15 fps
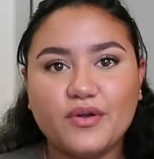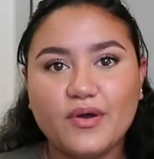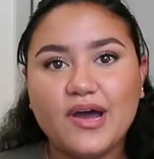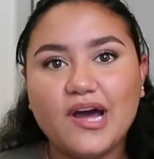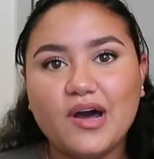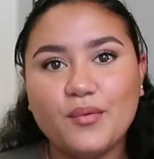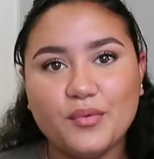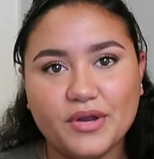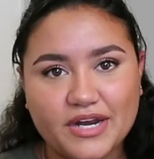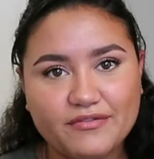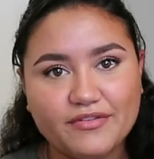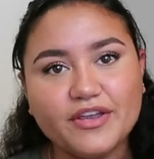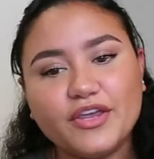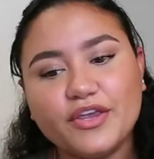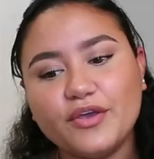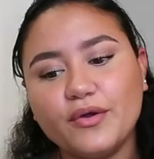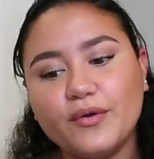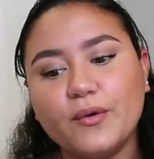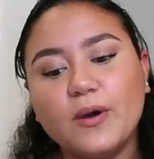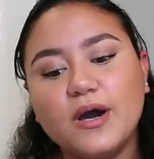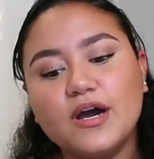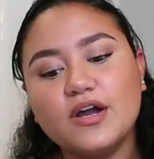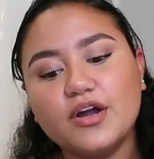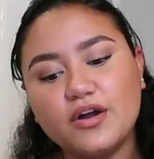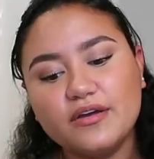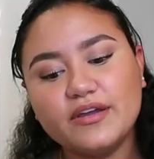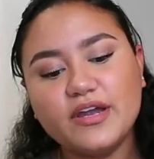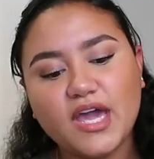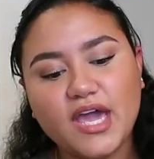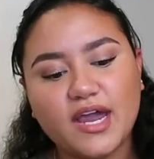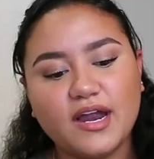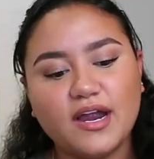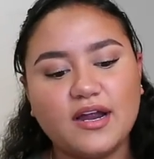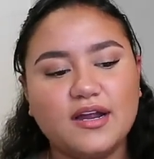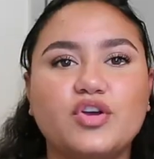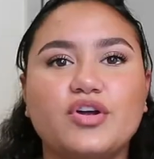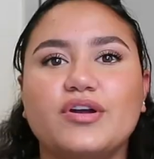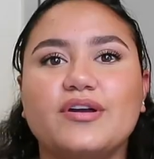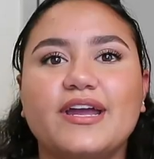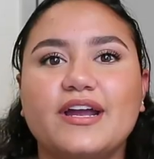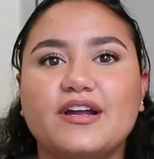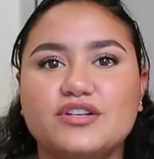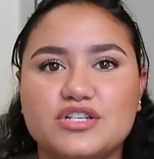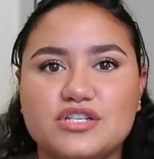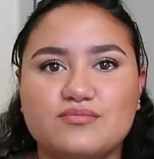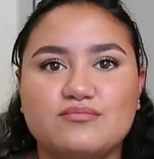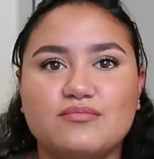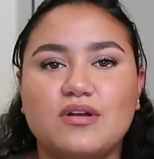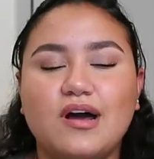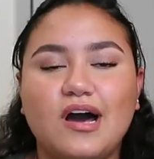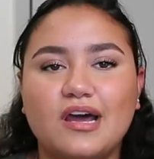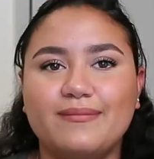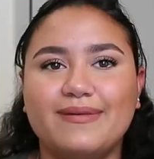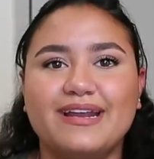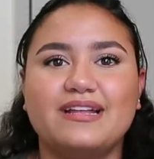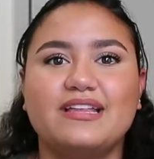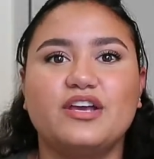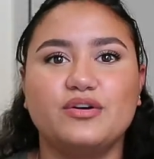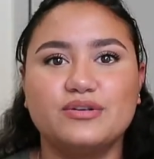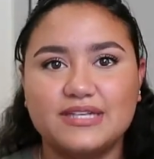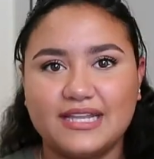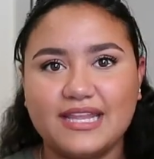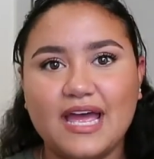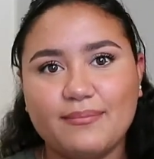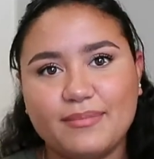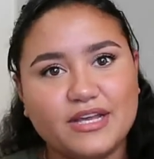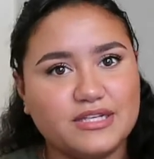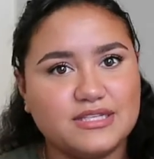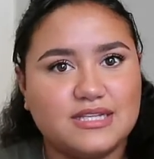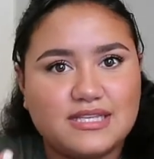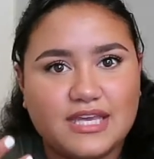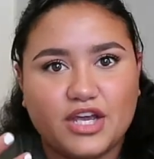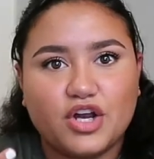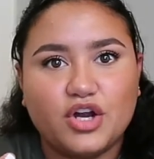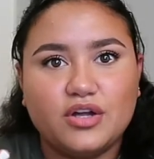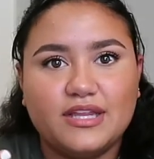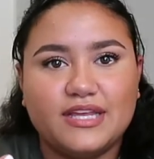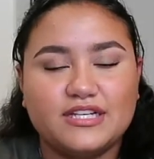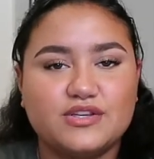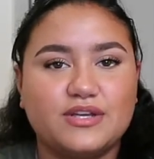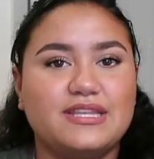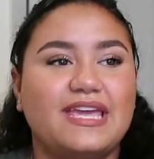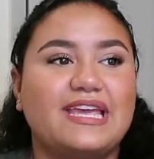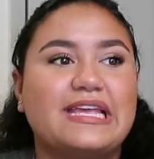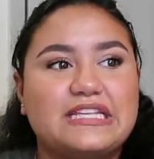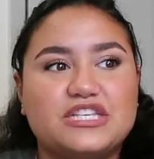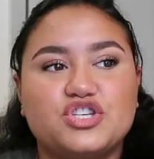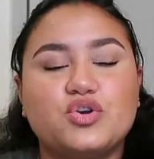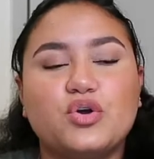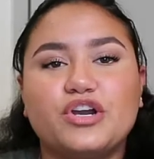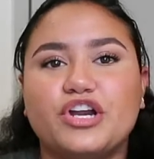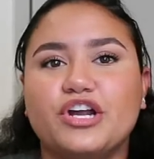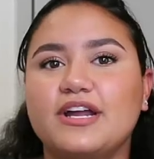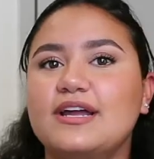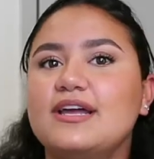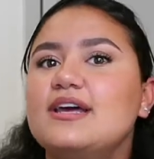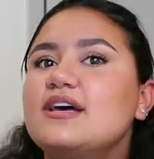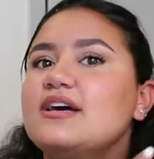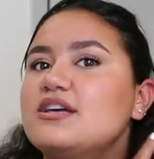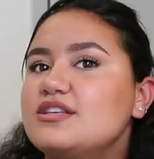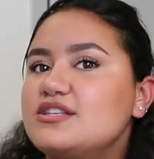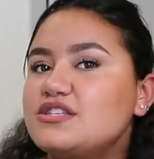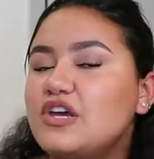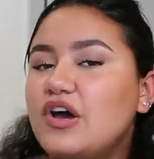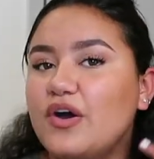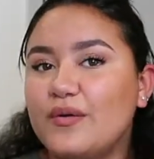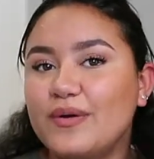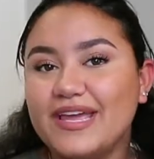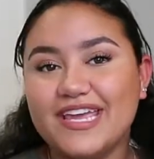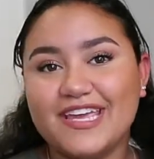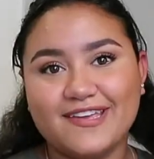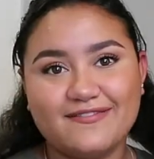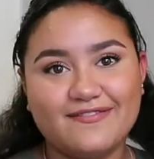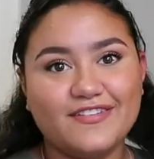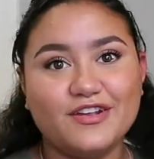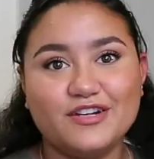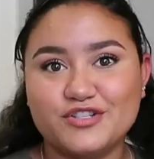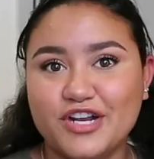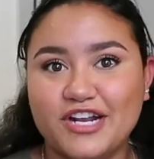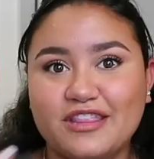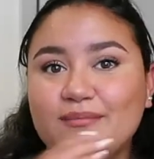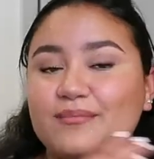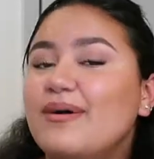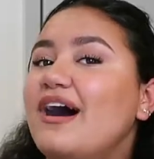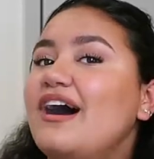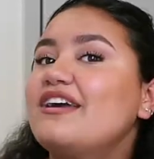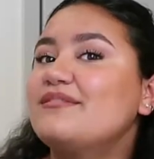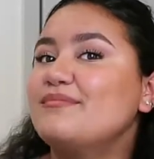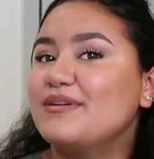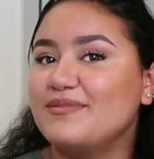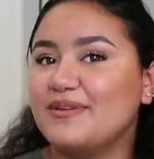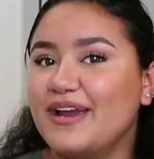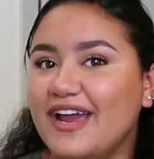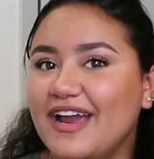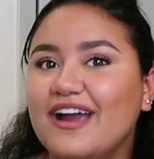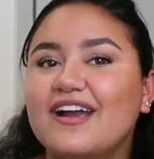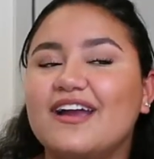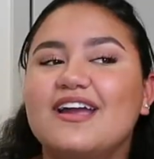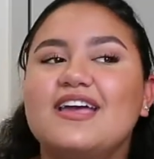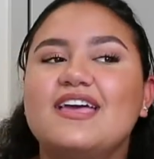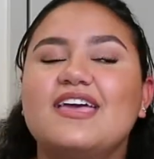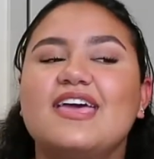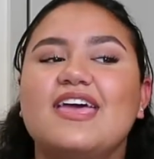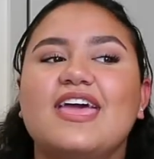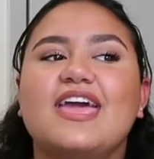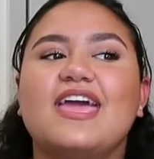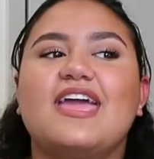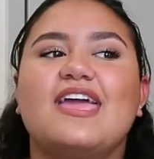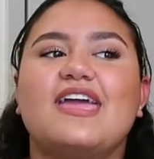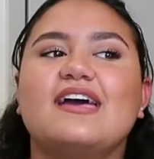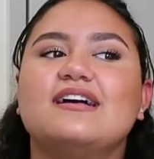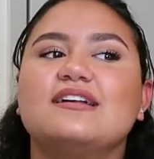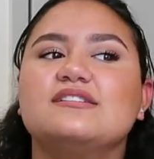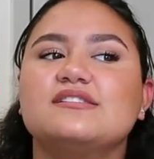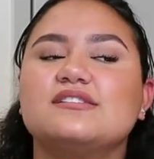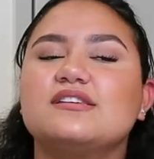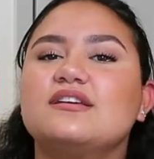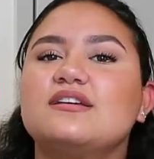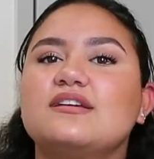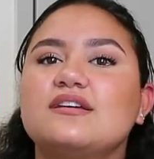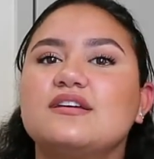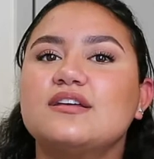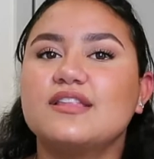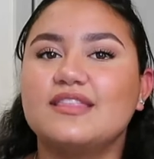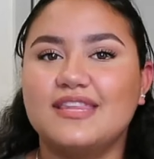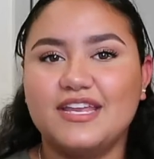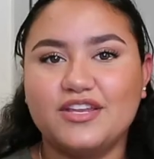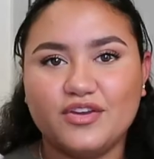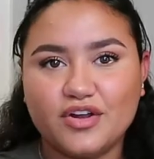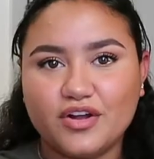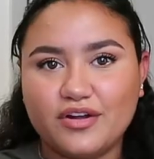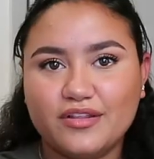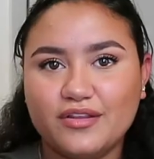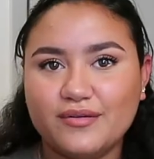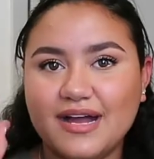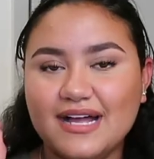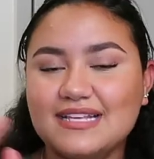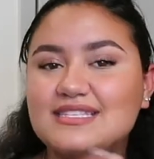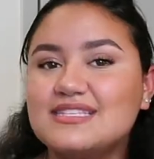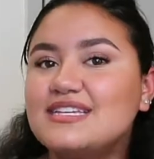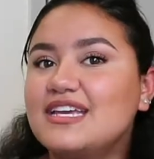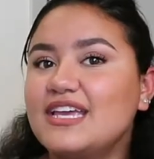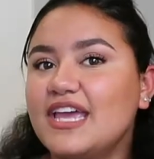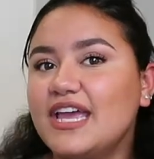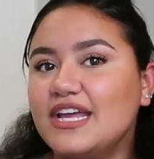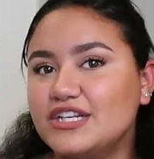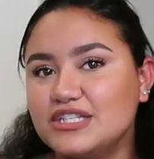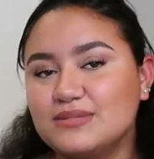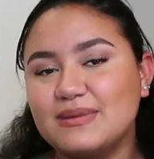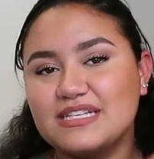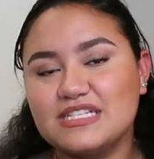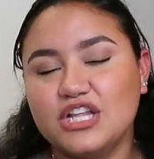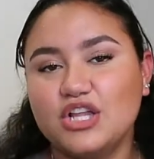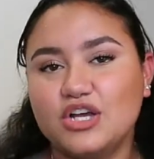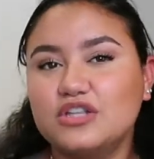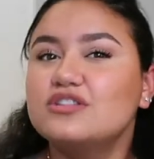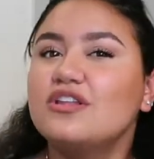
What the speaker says: know how whenever you curl your hair just automatically goes like that because it's like curling, so it like gets shorter. So if you straighten the bottom of your hair and then you curl the rest, it just makes it look